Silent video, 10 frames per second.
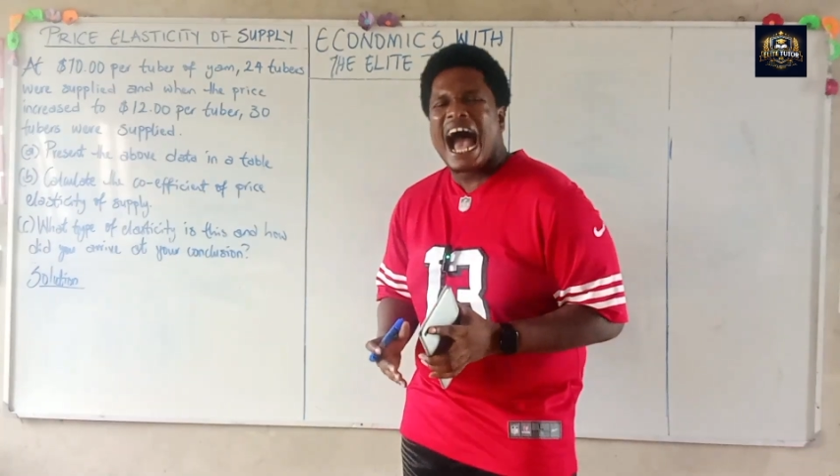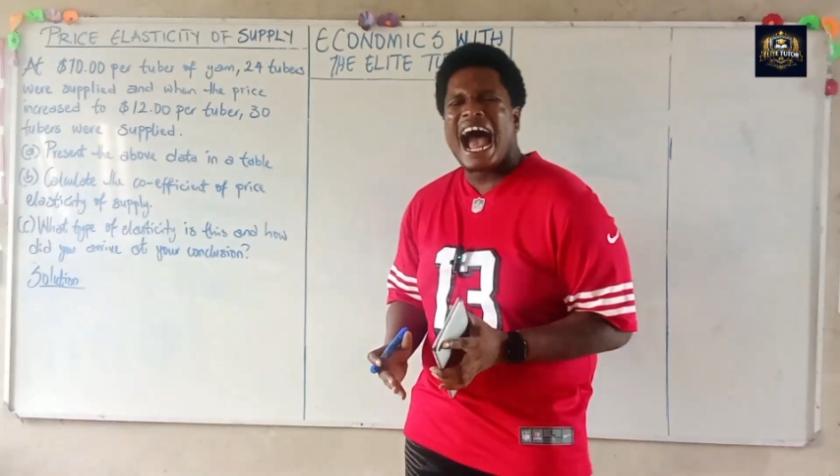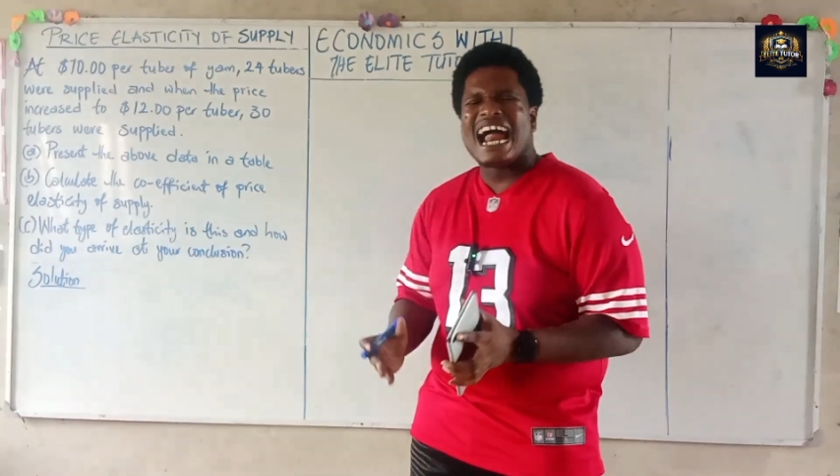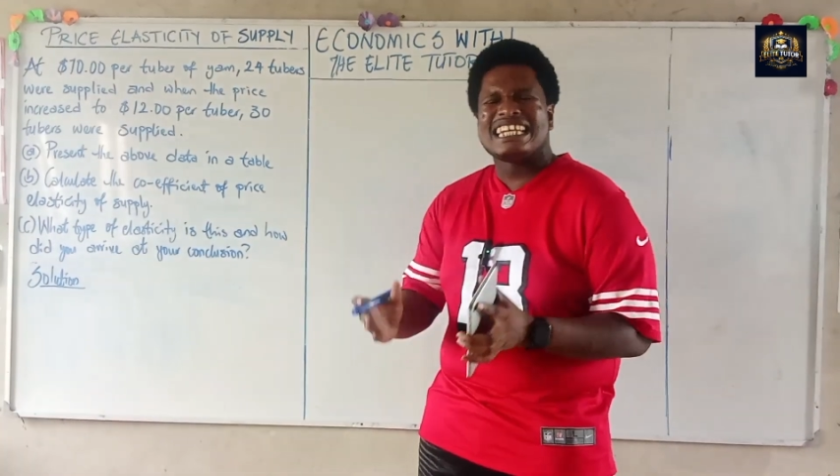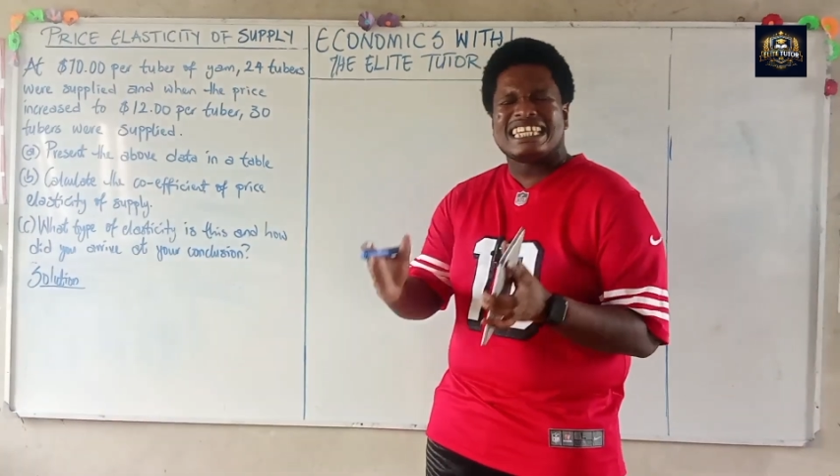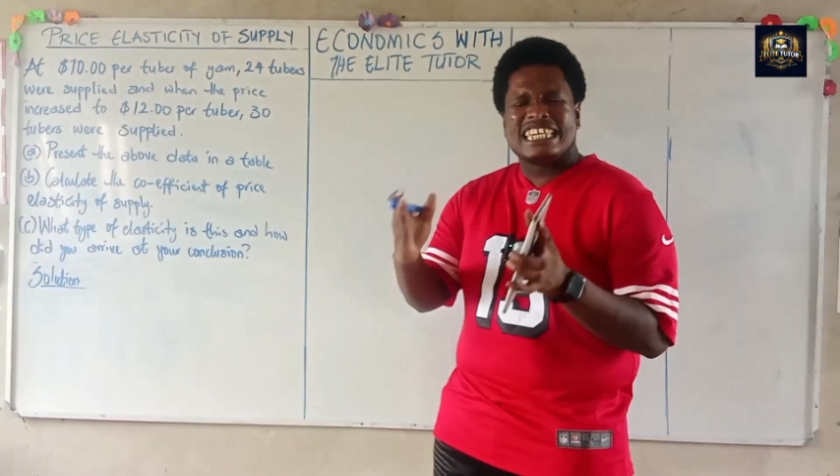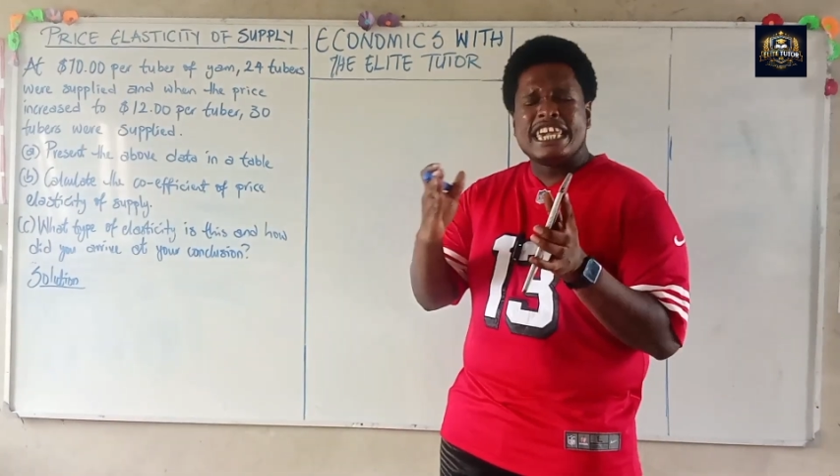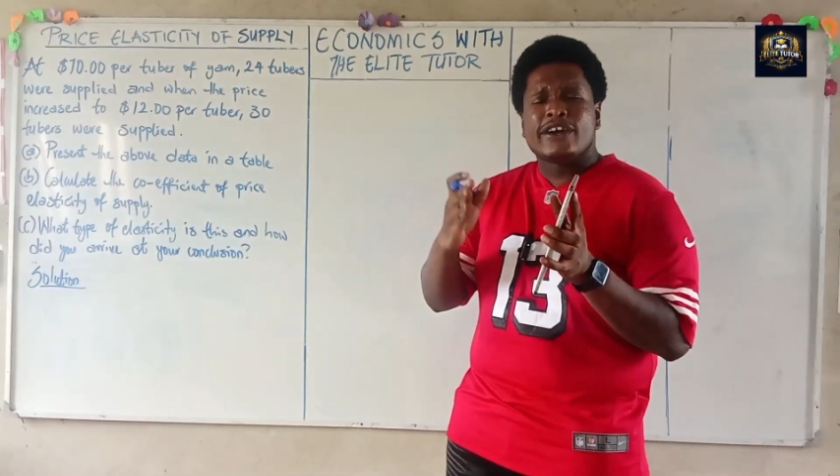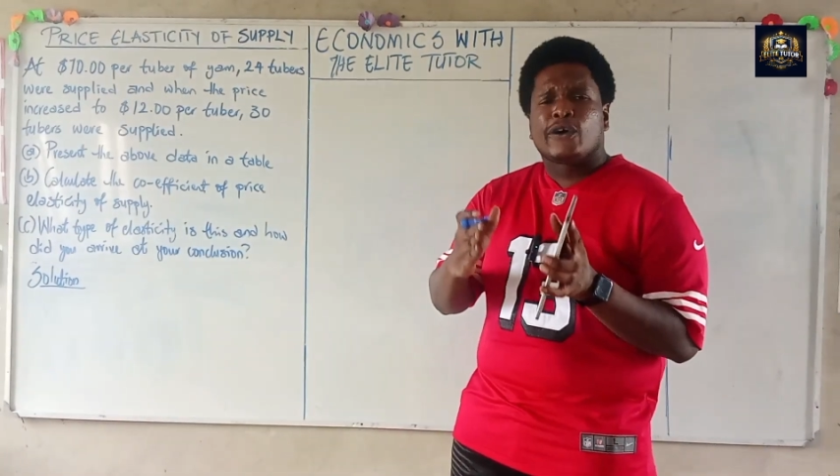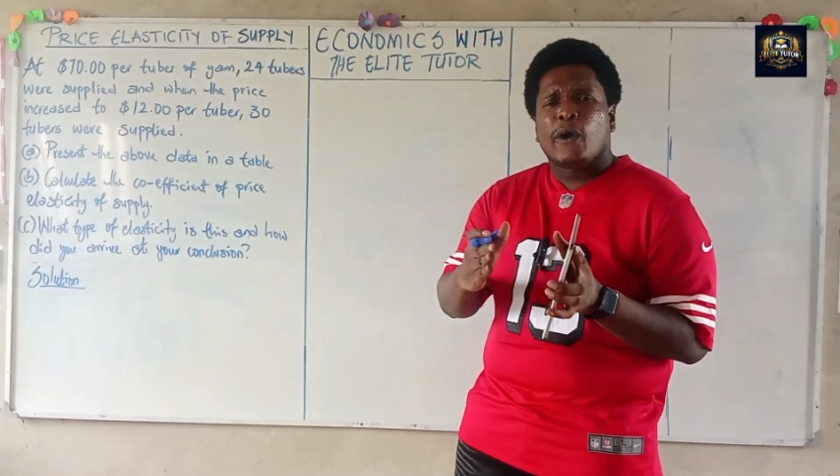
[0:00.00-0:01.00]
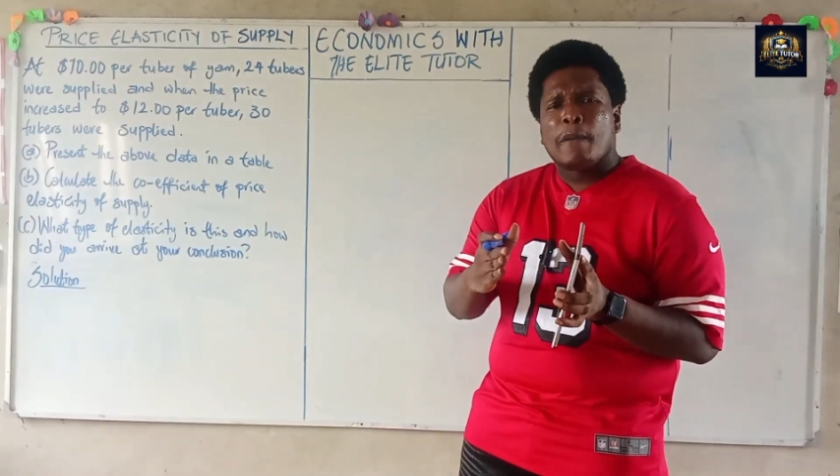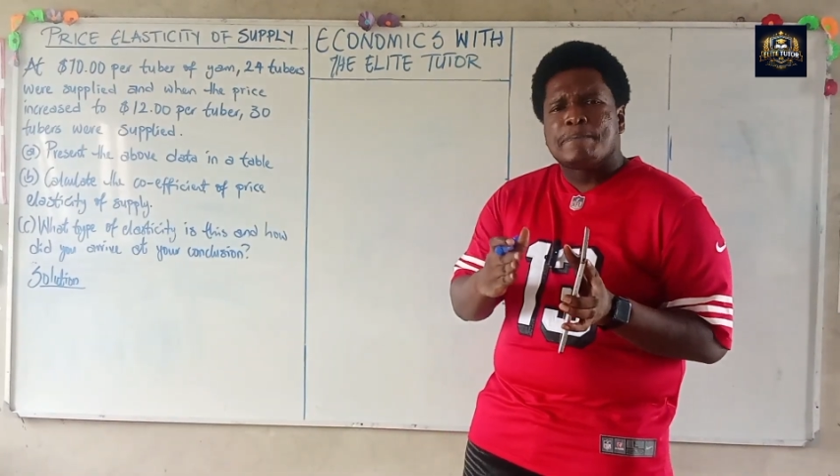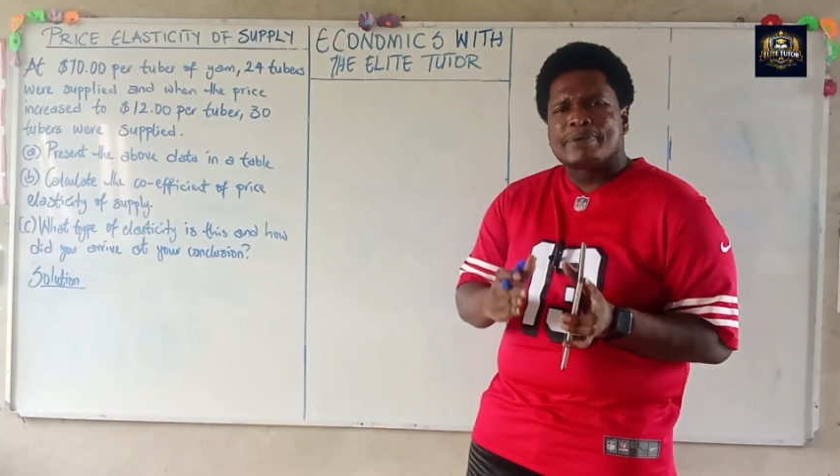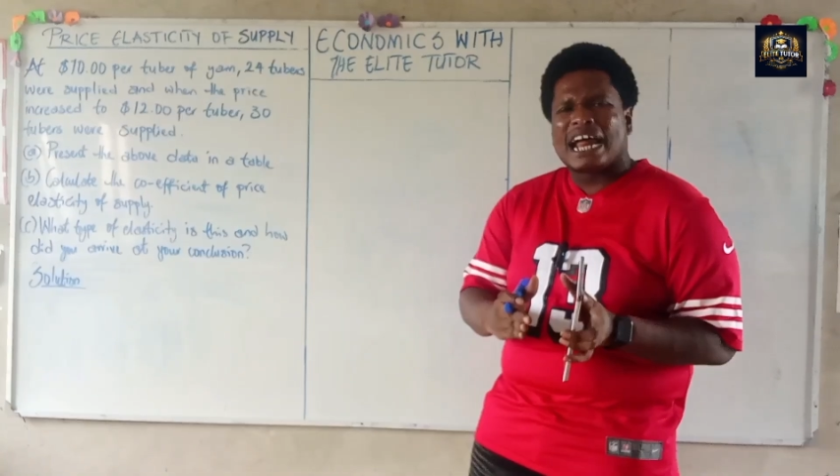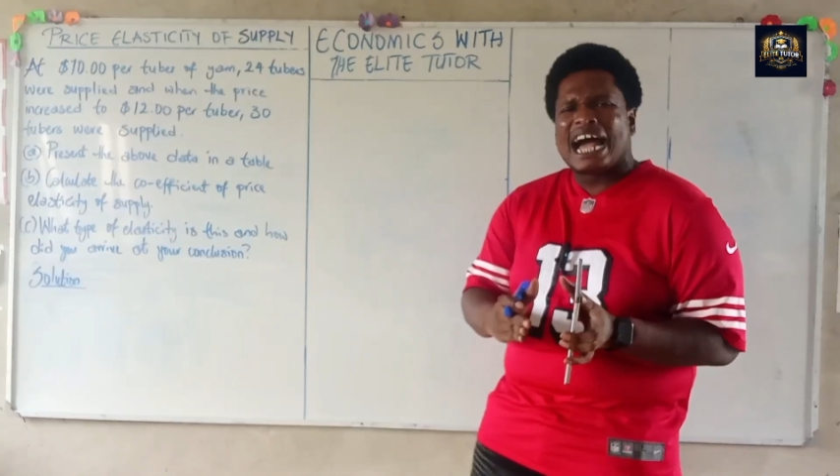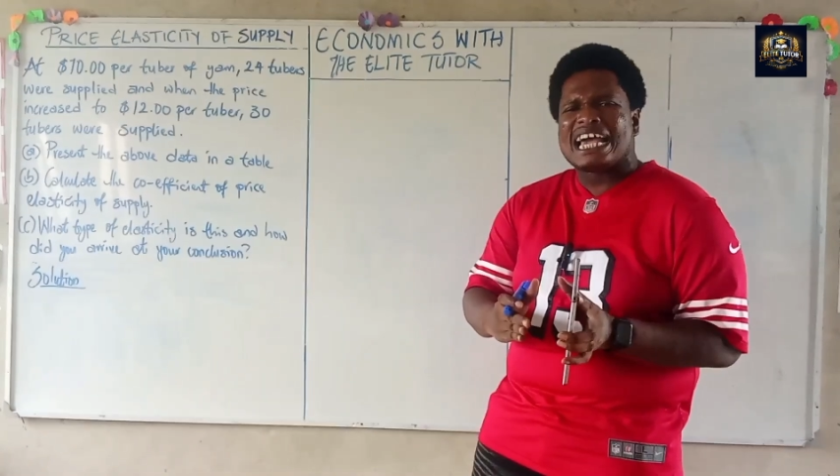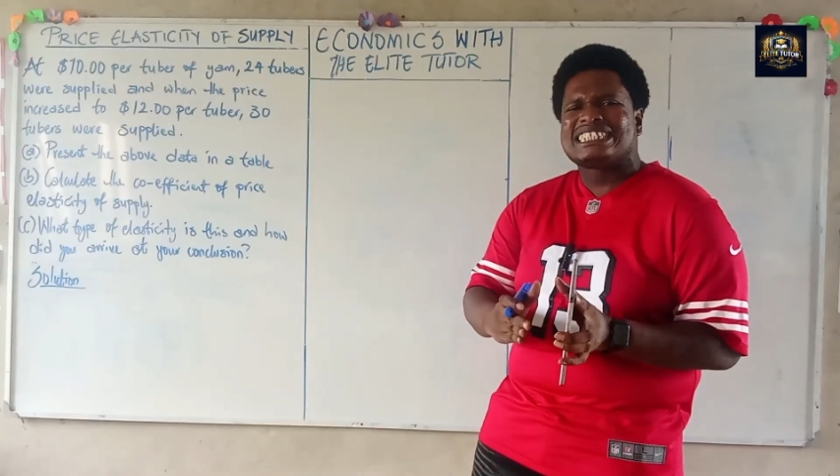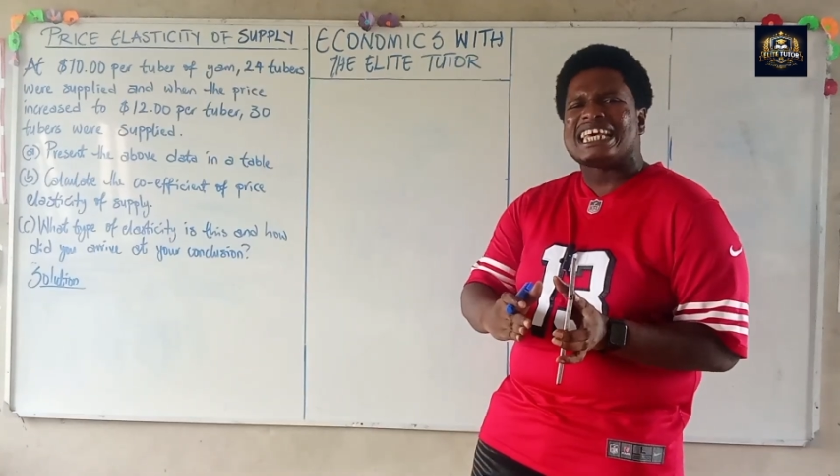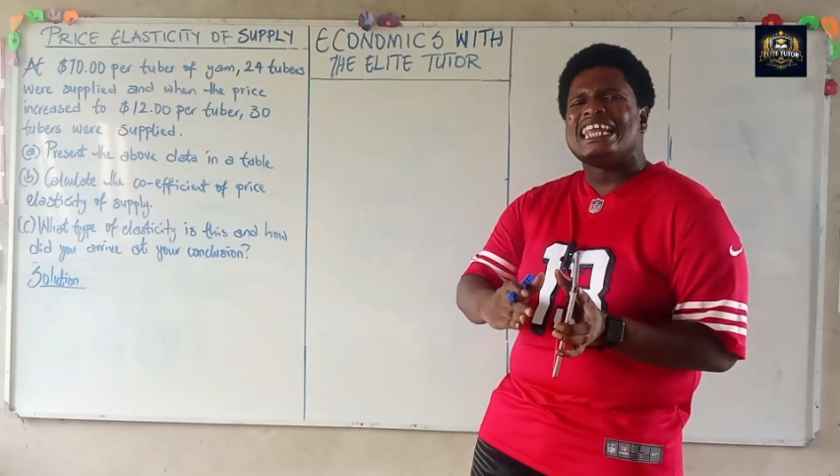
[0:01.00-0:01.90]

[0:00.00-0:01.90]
an equal price